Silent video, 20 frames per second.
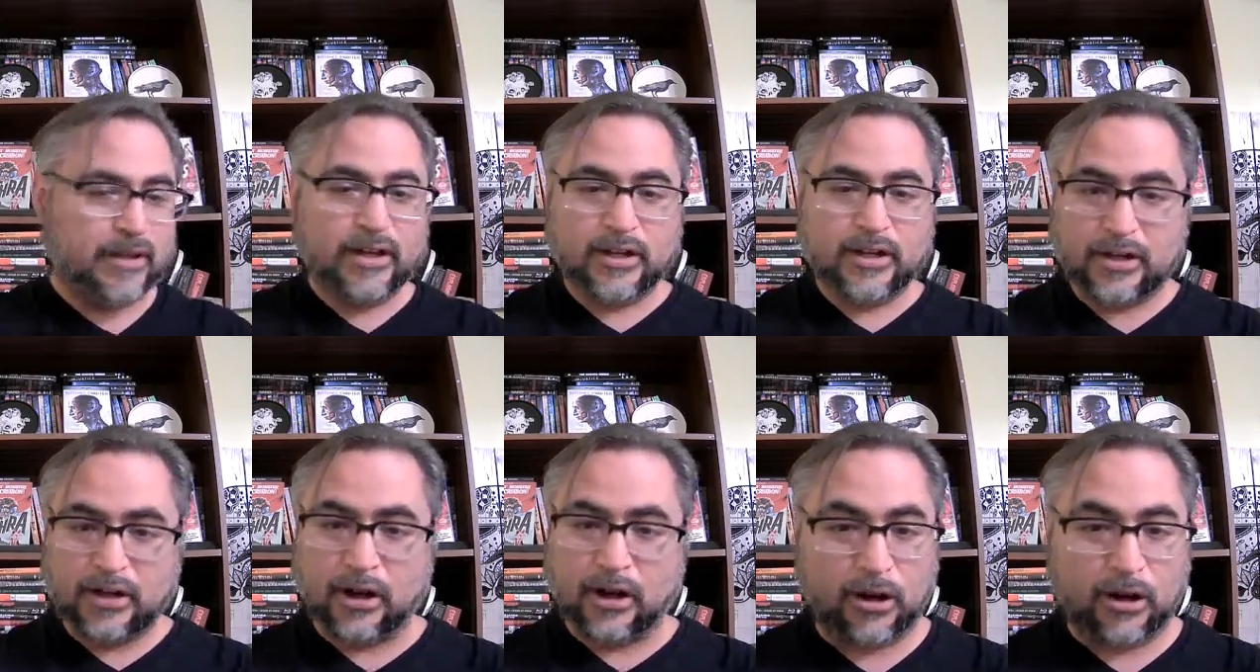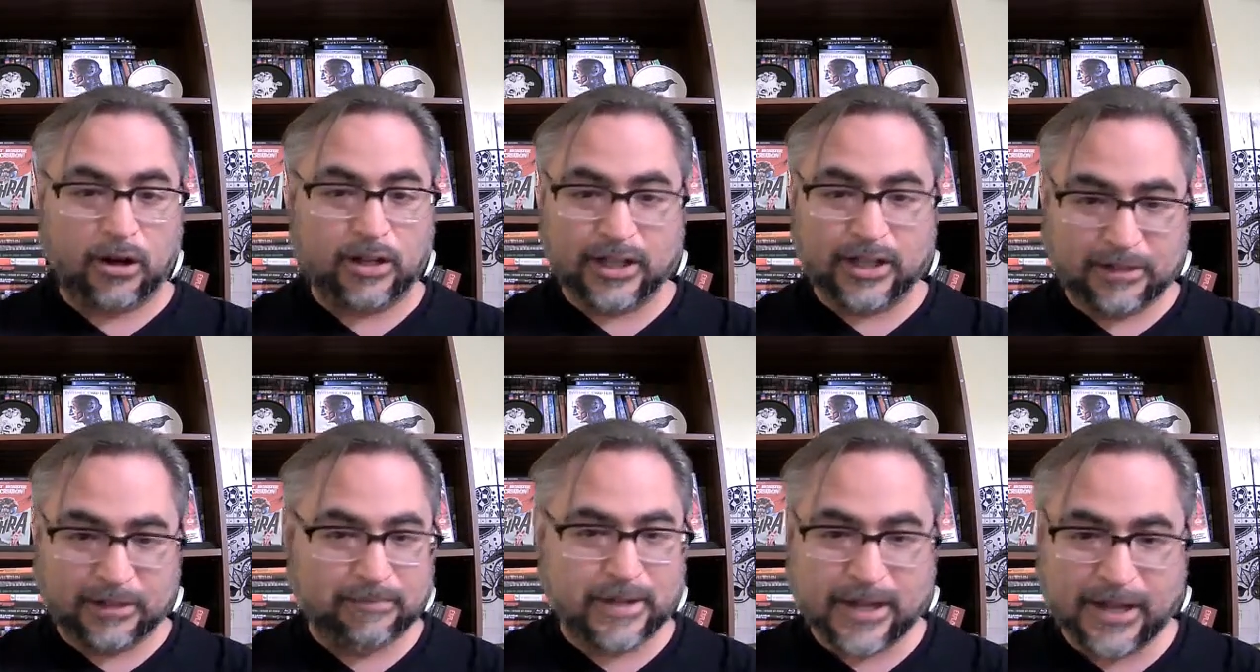
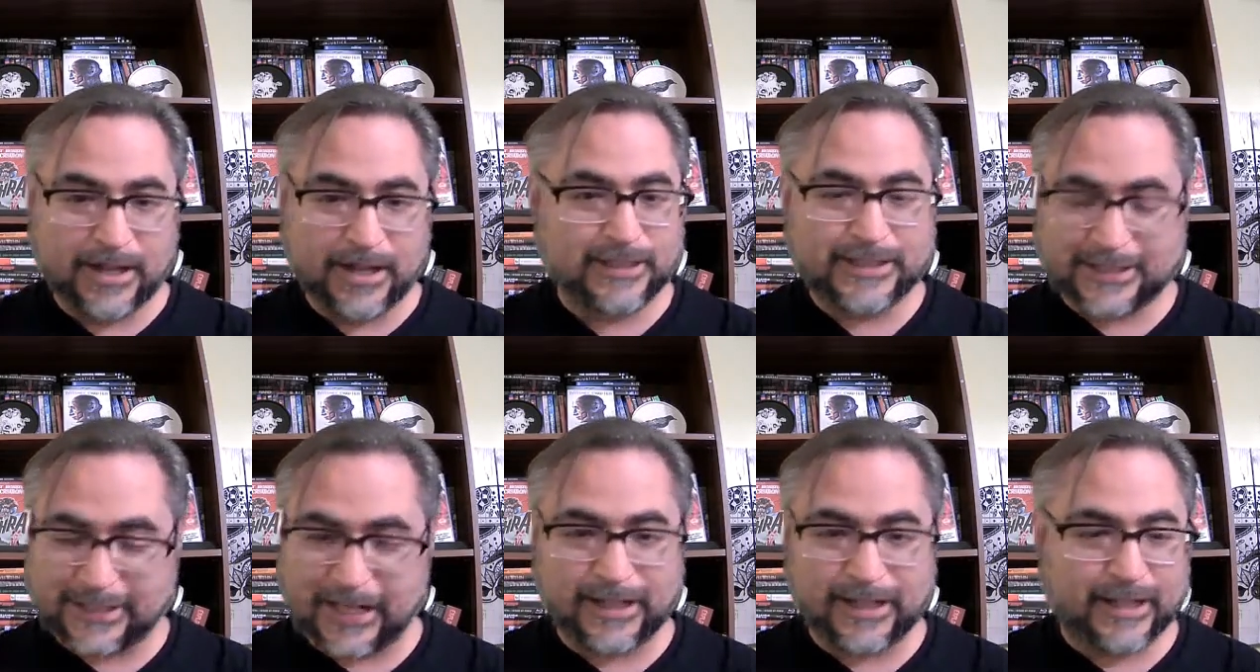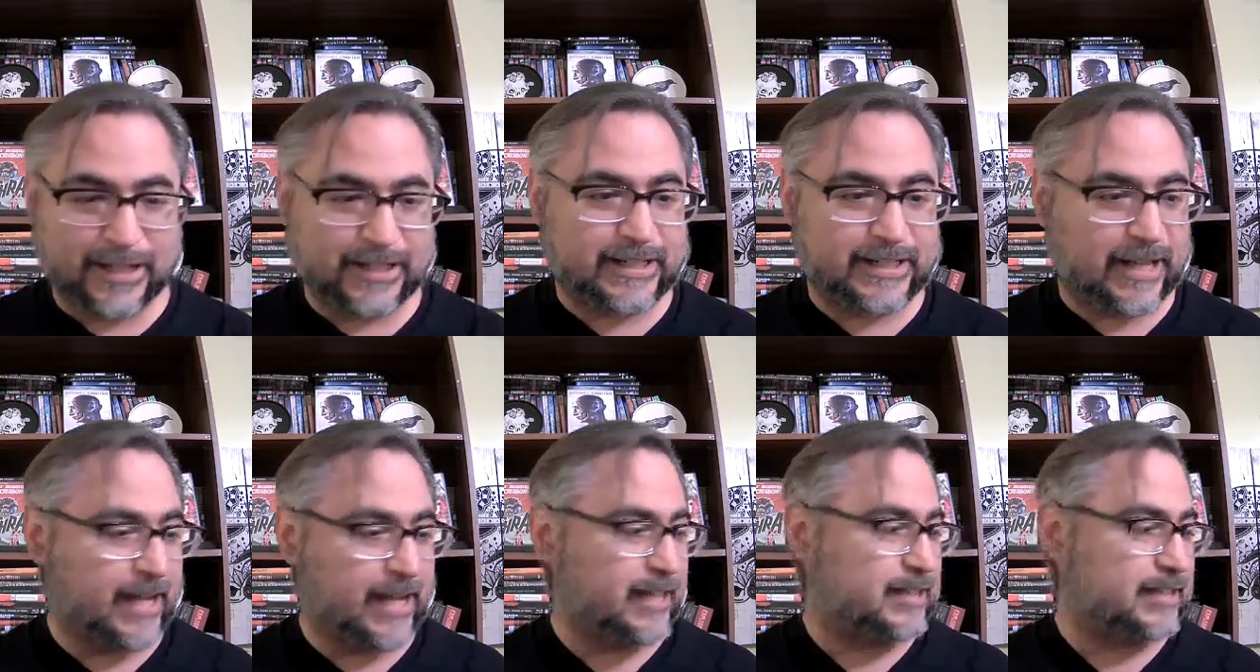calling me and sending
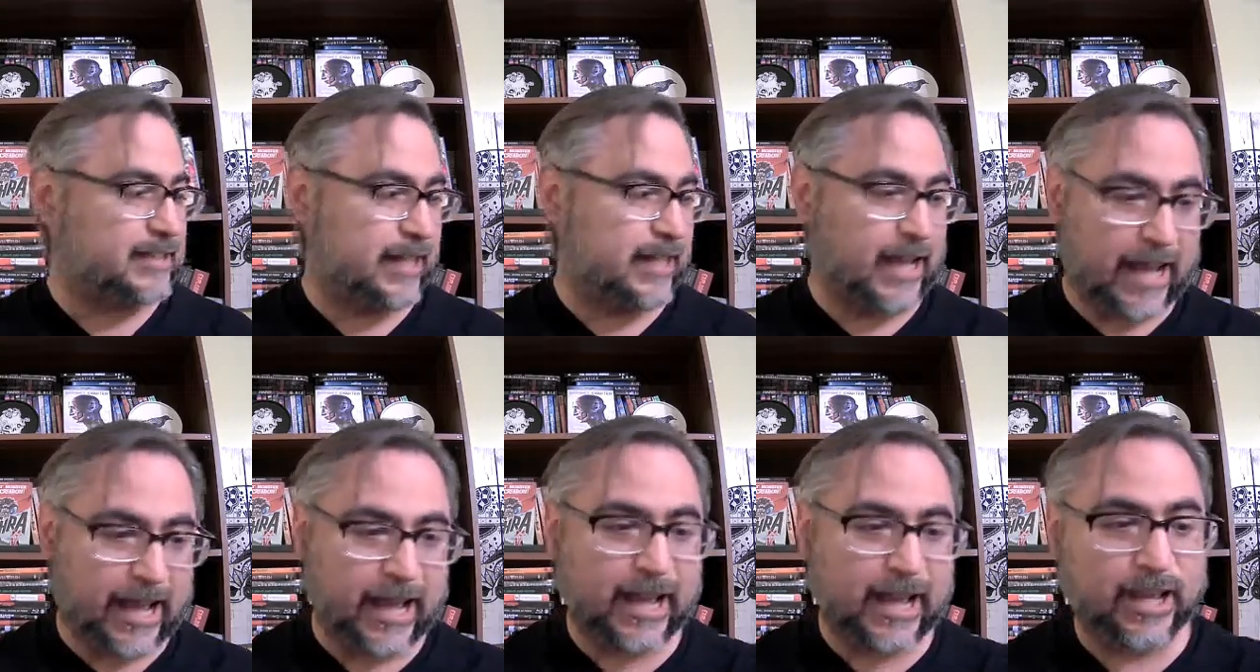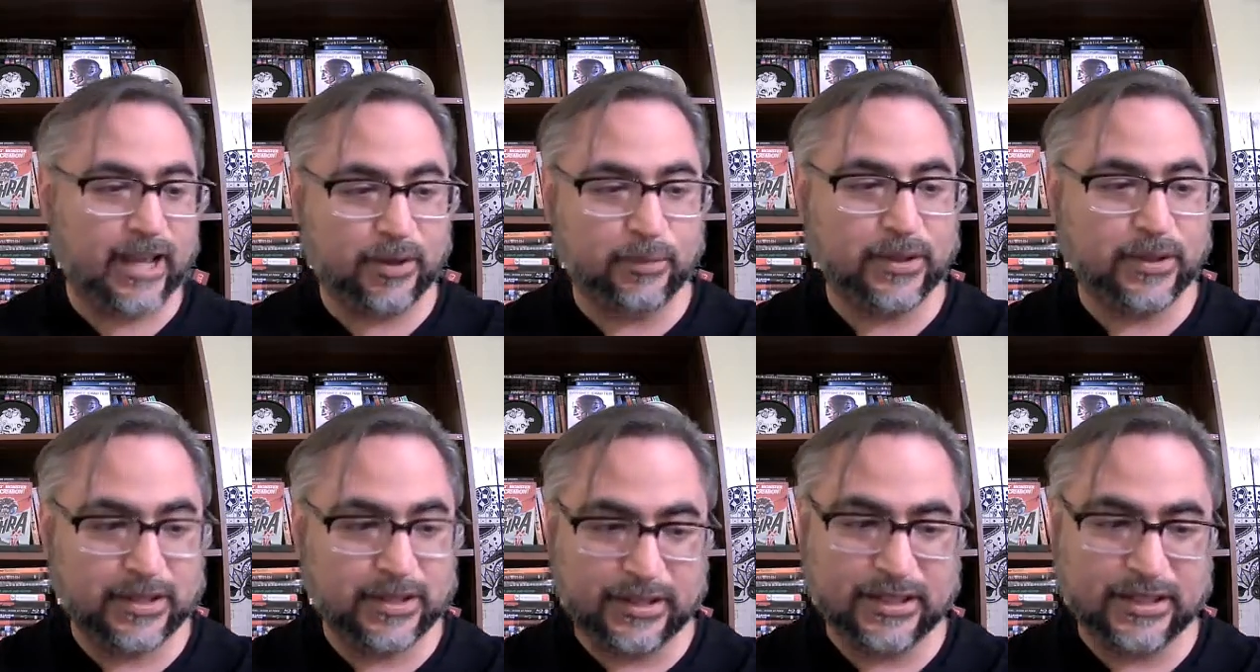texts and like, hey,
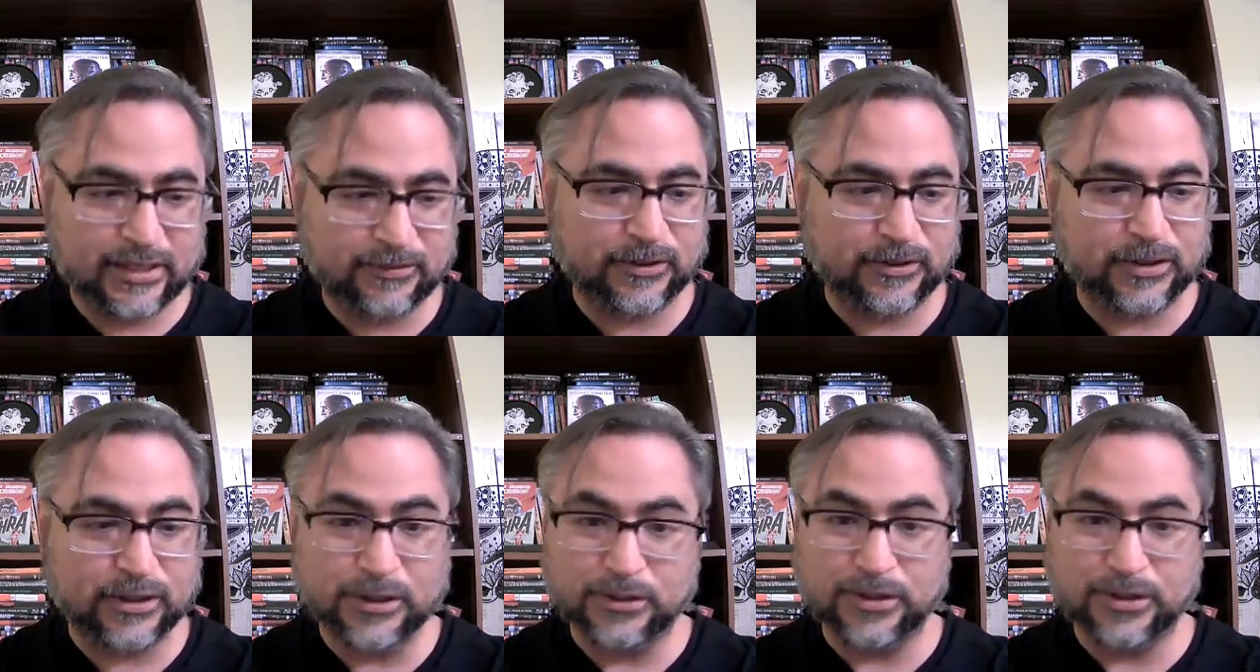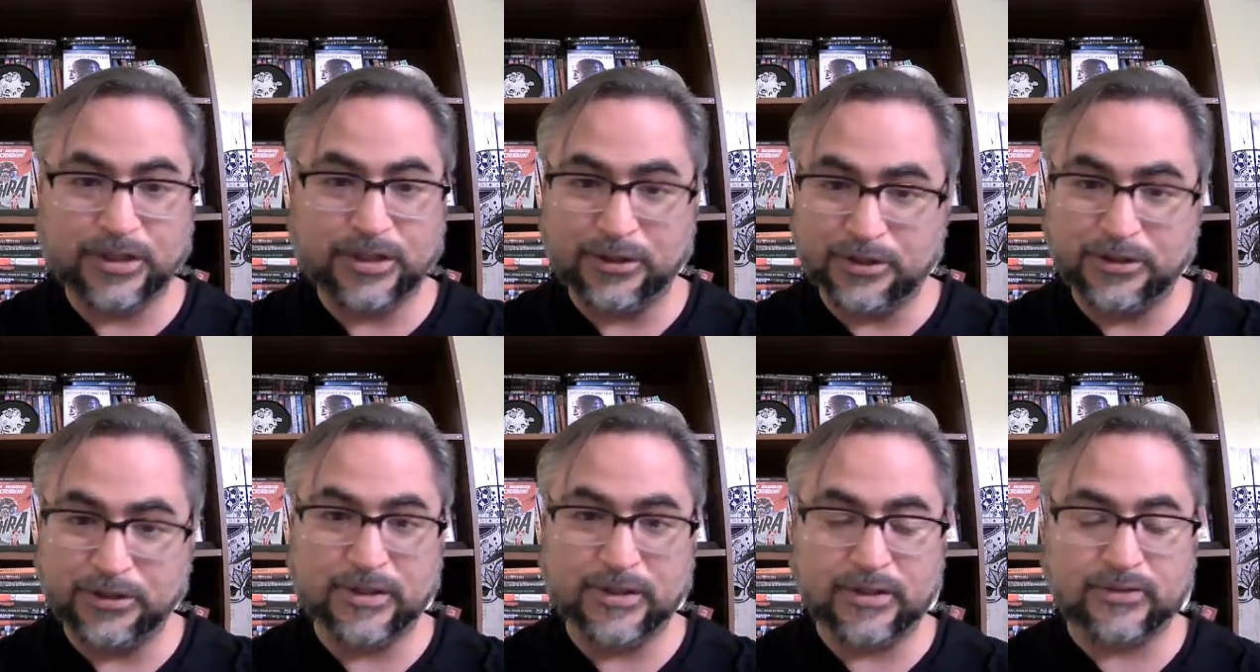we did this for you, could you
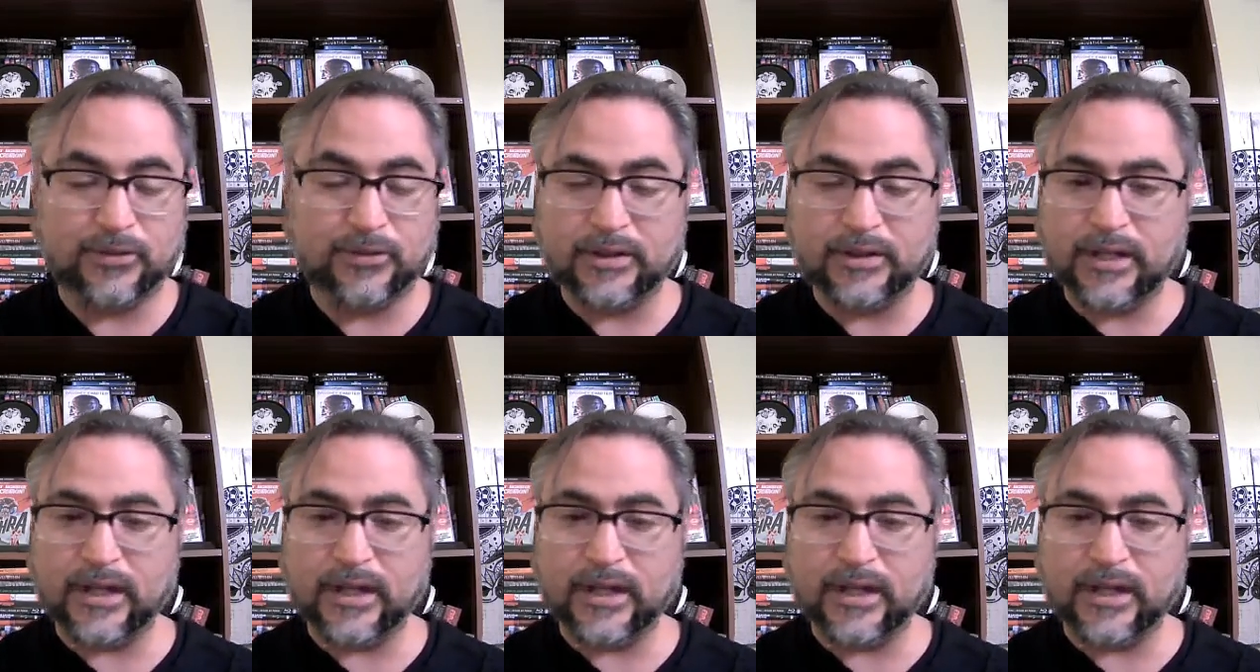do this for us?